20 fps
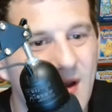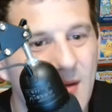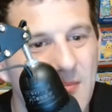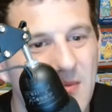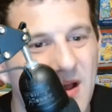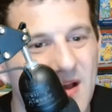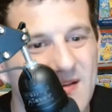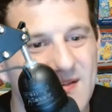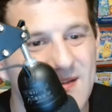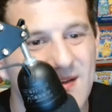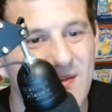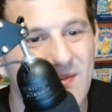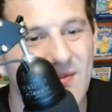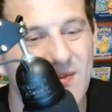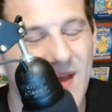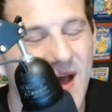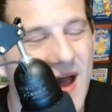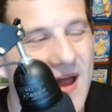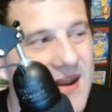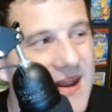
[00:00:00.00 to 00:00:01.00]
some less
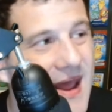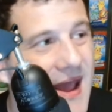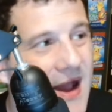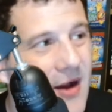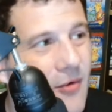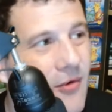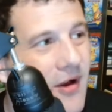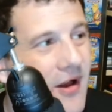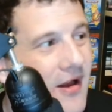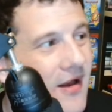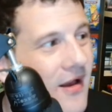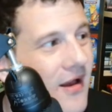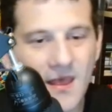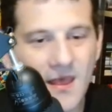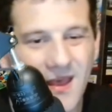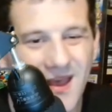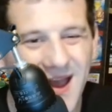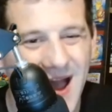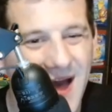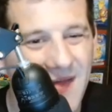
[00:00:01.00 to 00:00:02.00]
than that now,
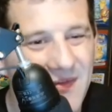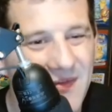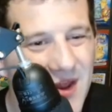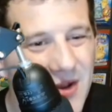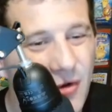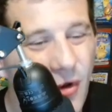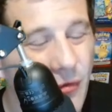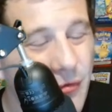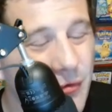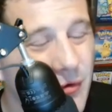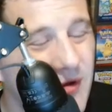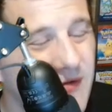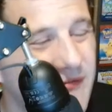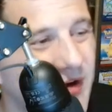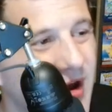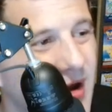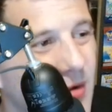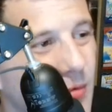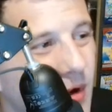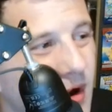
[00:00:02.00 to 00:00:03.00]
and they're not doing
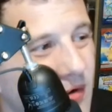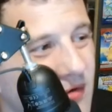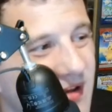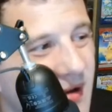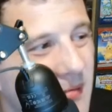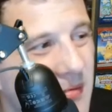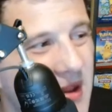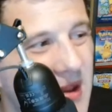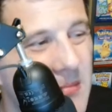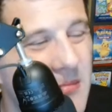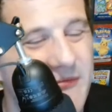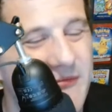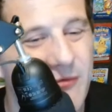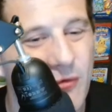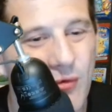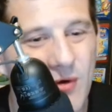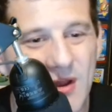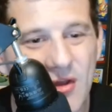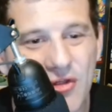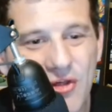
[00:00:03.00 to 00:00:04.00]
very well. Some of them are
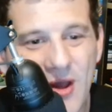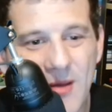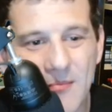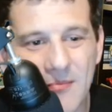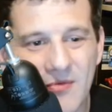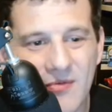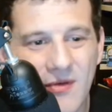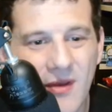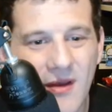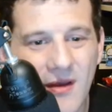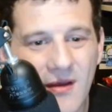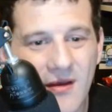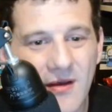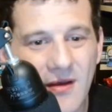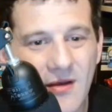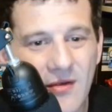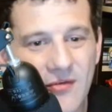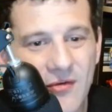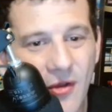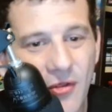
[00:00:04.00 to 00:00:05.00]
40 gems.
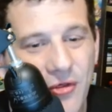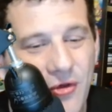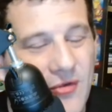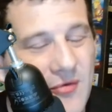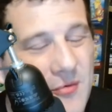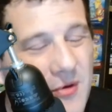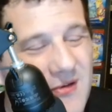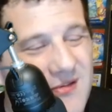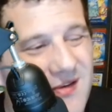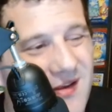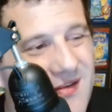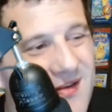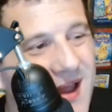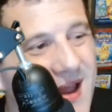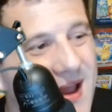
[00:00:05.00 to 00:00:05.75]
So just because there's